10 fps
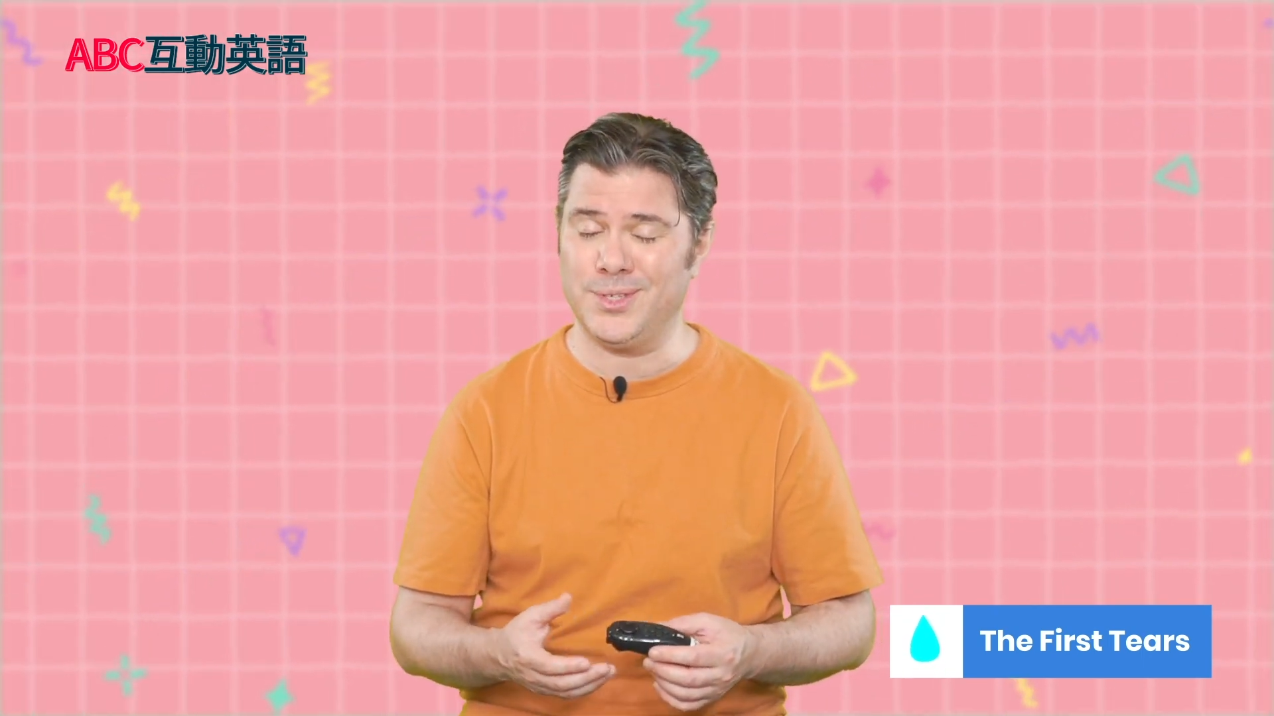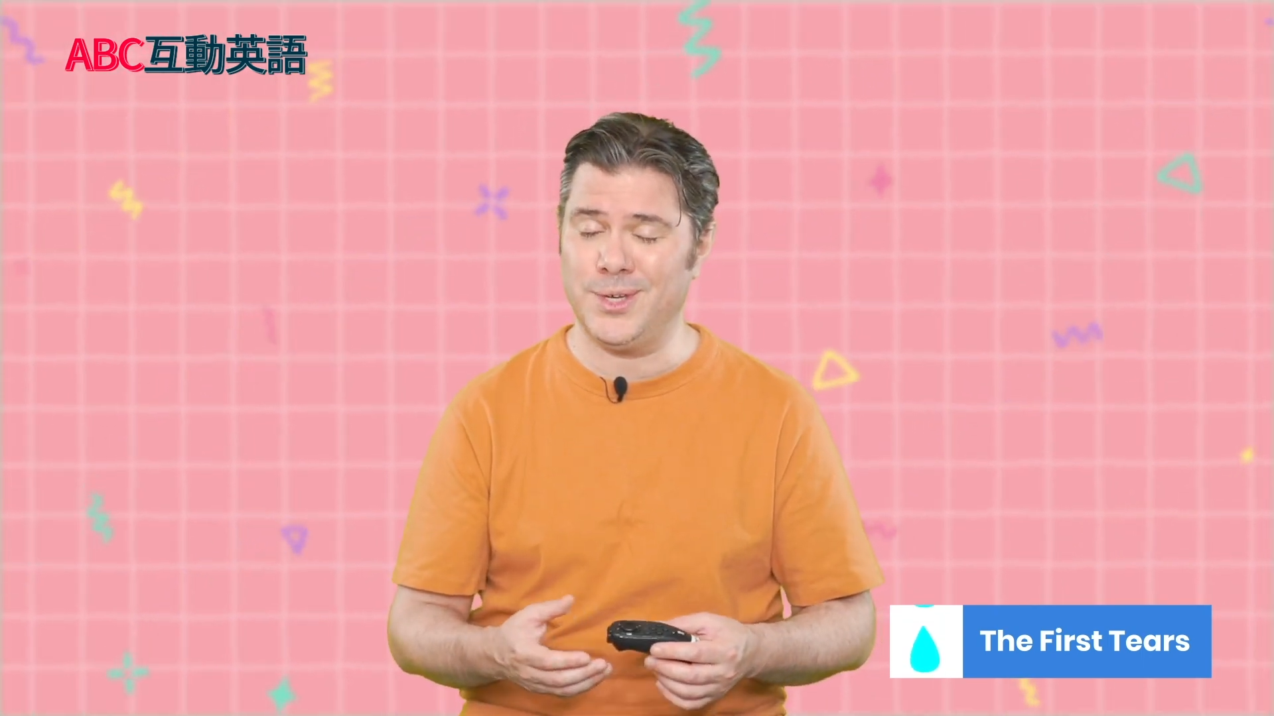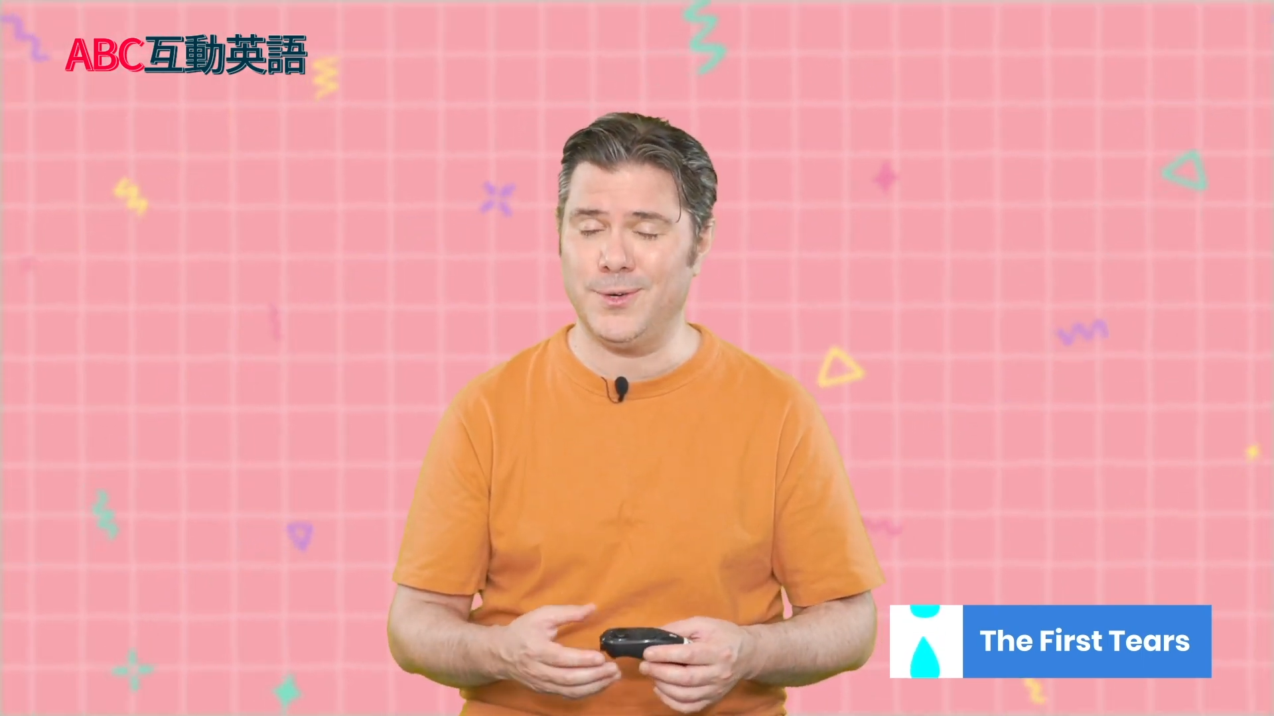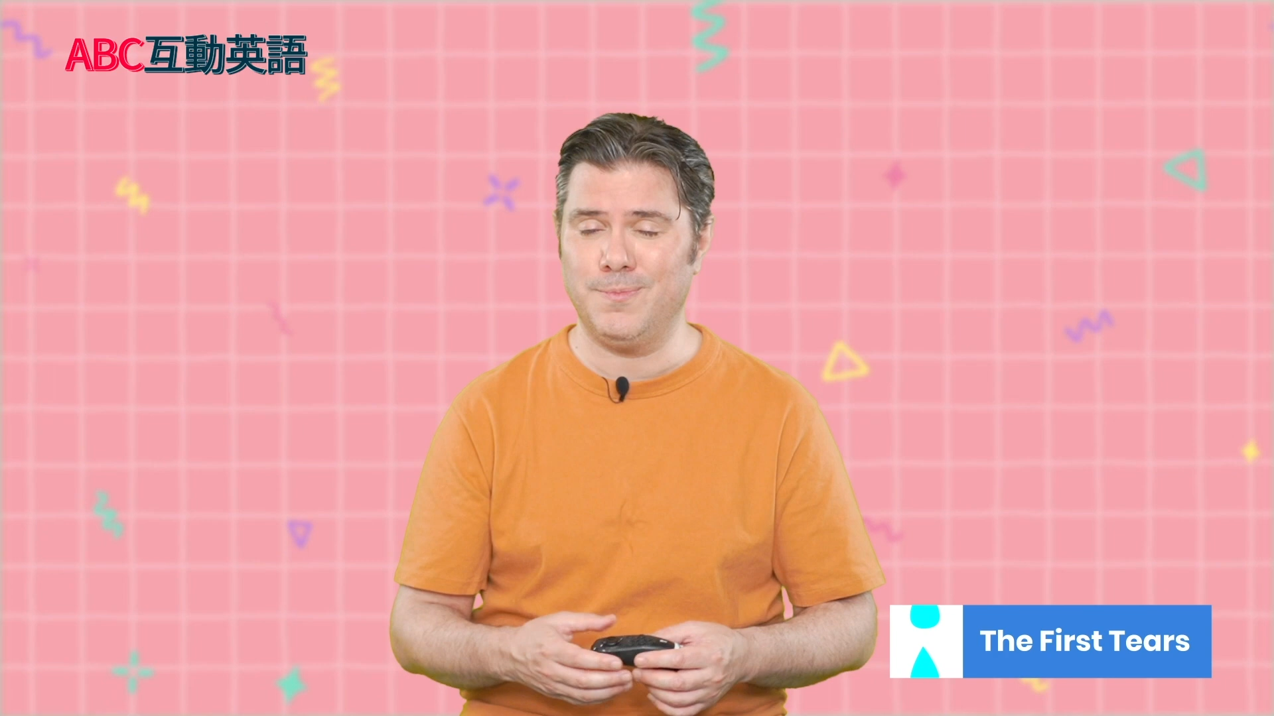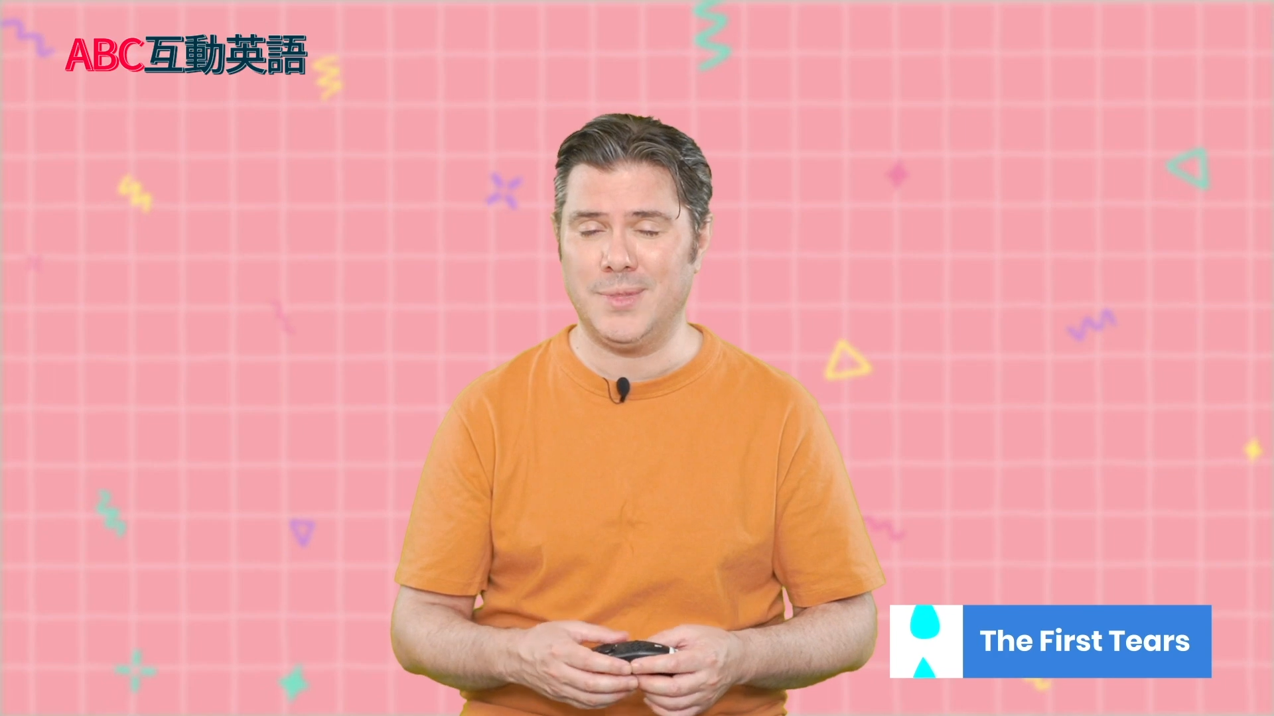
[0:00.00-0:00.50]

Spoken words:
So